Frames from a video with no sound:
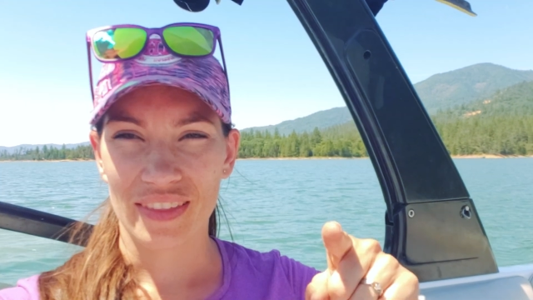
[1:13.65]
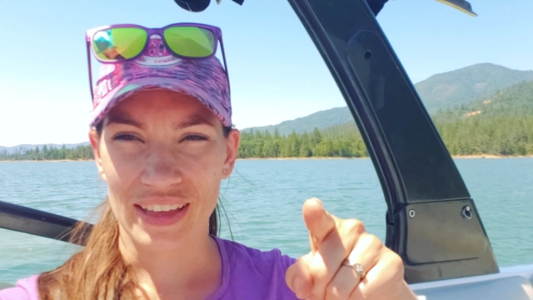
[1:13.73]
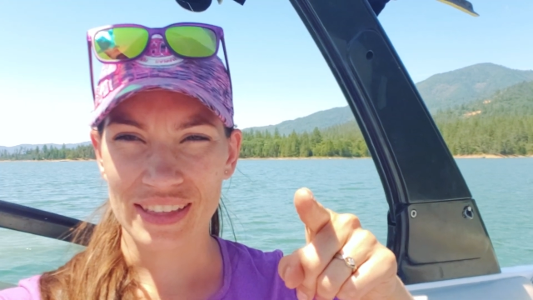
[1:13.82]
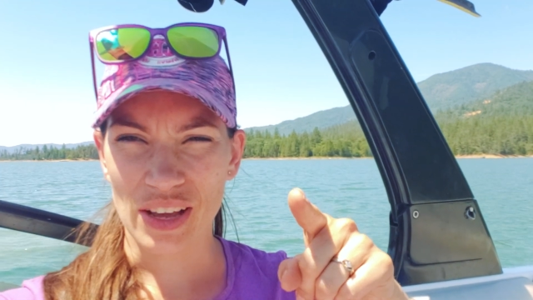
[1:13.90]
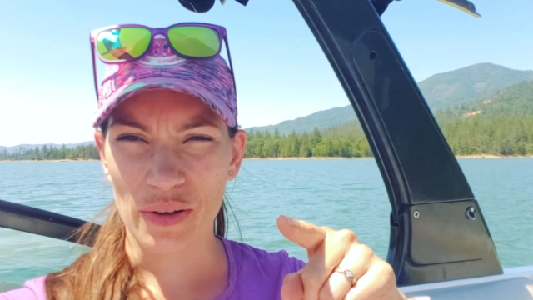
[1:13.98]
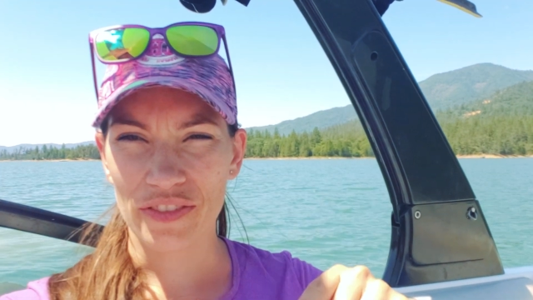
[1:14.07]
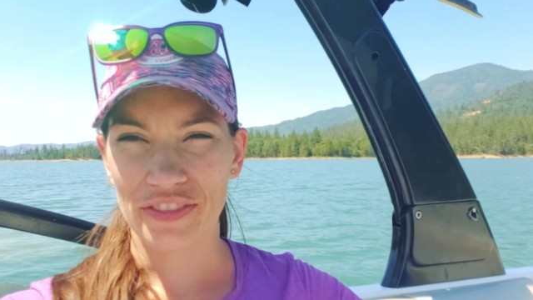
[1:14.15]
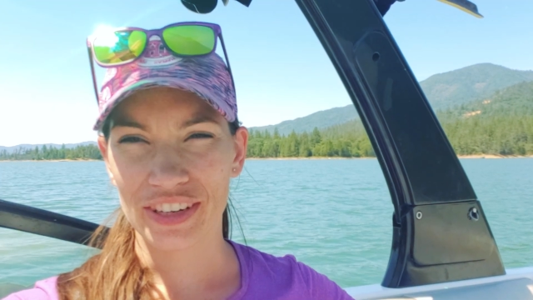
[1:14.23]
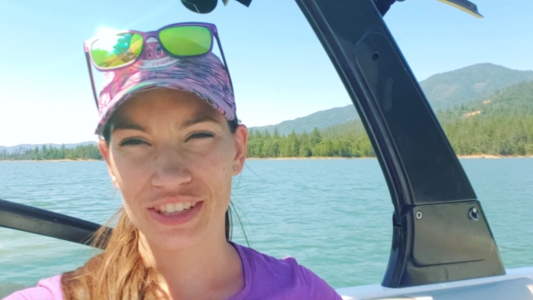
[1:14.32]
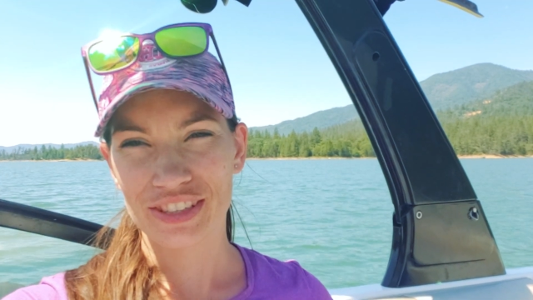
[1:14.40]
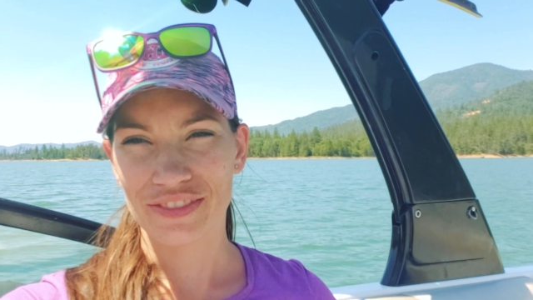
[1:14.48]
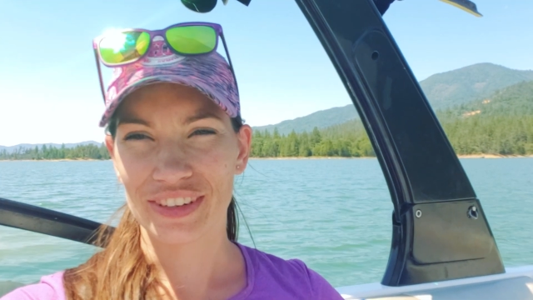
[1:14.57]
That's how we'll
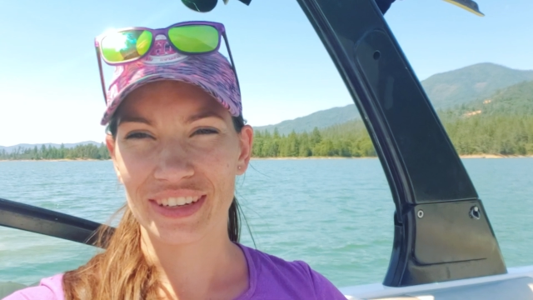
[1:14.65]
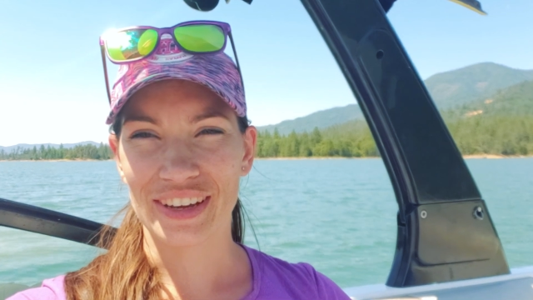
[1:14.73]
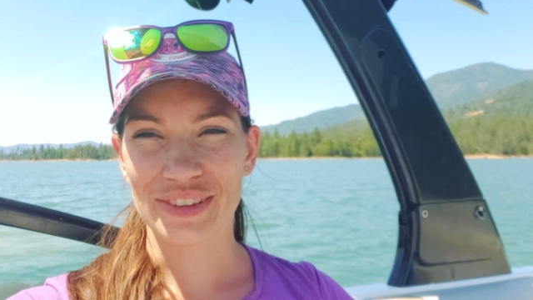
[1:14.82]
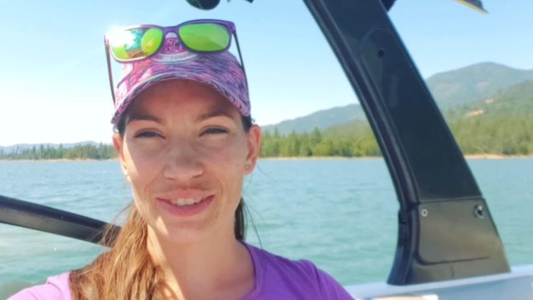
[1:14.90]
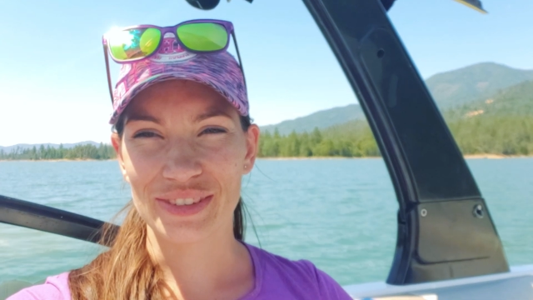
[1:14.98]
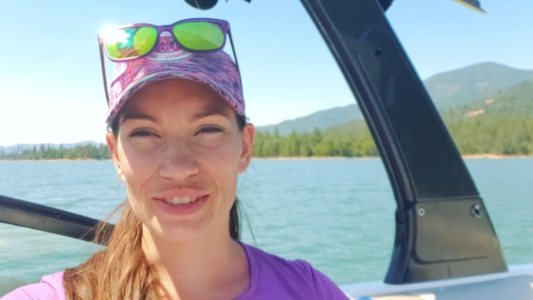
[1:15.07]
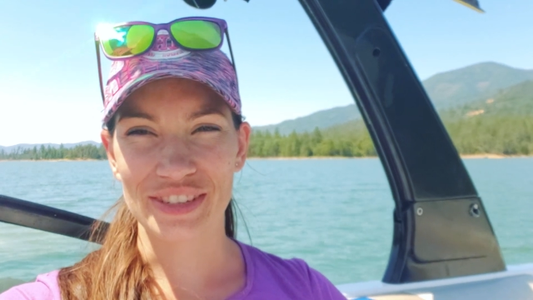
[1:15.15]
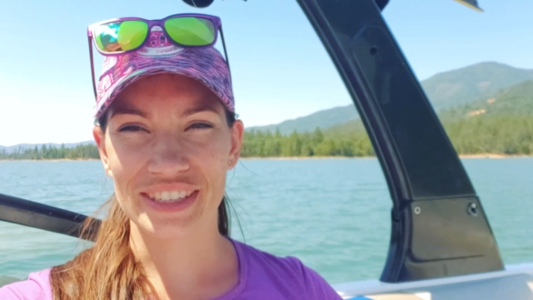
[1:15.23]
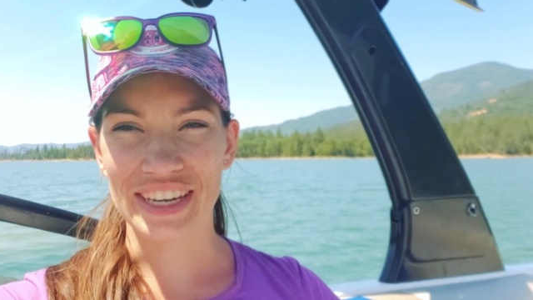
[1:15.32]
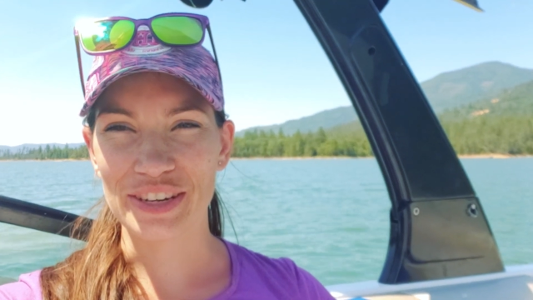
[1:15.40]
finish the video, so just stay